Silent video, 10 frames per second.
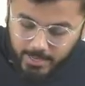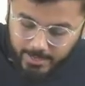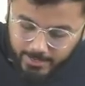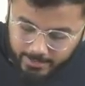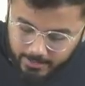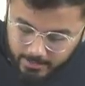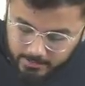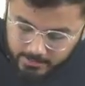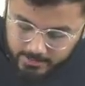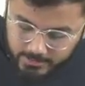And
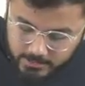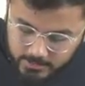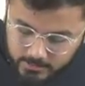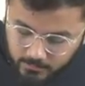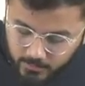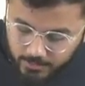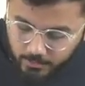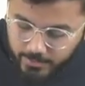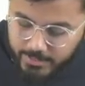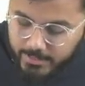this one
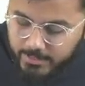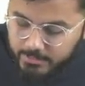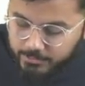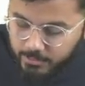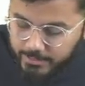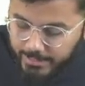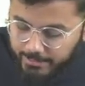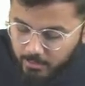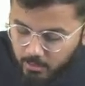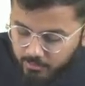over here is your
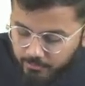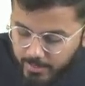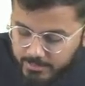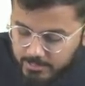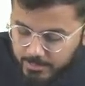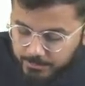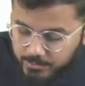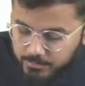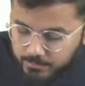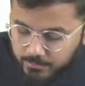tendon of
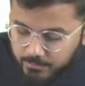biceps